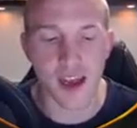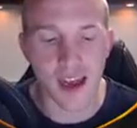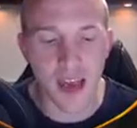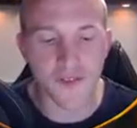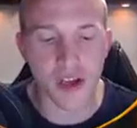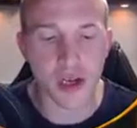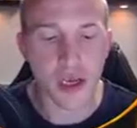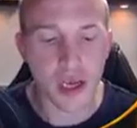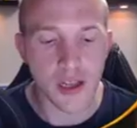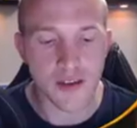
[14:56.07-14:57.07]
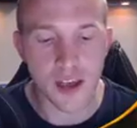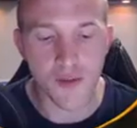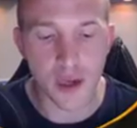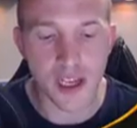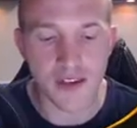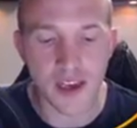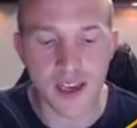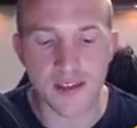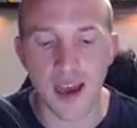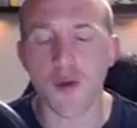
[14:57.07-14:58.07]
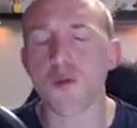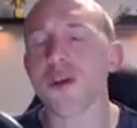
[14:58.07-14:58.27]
11, and see if we can take it down.